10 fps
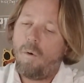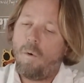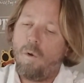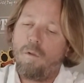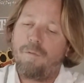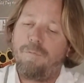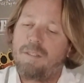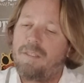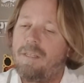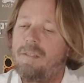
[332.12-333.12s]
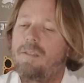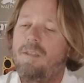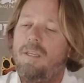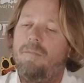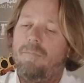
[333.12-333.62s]
all the fittings,
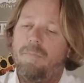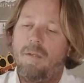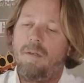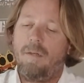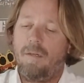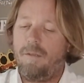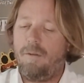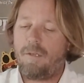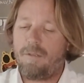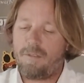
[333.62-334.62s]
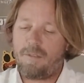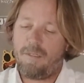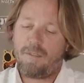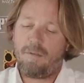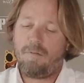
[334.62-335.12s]
you can see
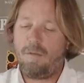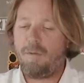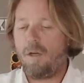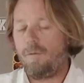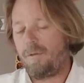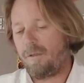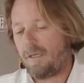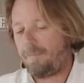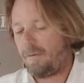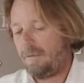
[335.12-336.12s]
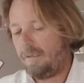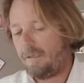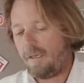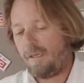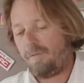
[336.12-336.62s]
it here. Let me open it up
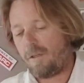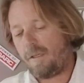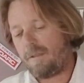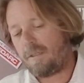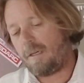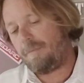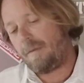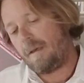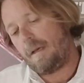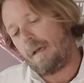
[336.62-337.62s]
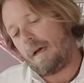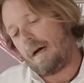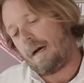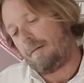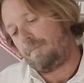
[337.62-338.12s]
even easier.
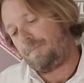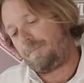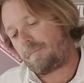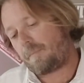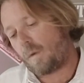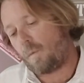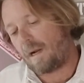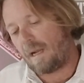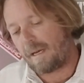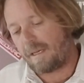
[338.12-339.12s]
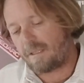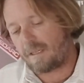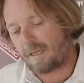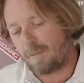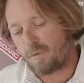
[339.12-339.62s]
What I like is
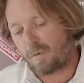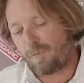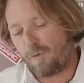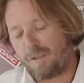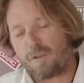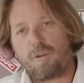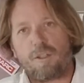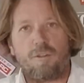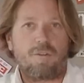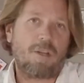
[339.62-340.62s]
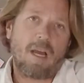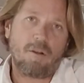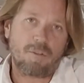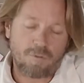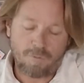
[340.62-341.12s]
that it comes with full instructions on
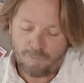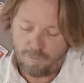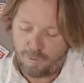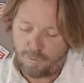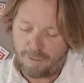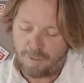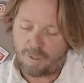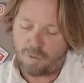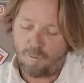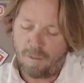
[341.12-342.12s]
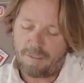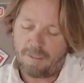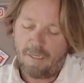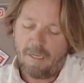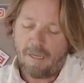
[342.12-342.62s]
how to install it,
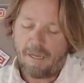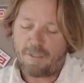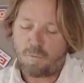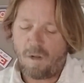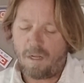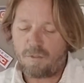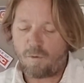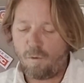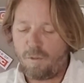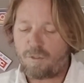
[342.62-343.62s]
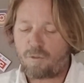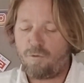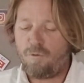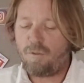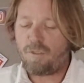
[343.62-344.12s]
as well as all the
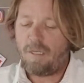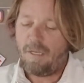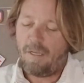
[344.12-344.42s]
screws,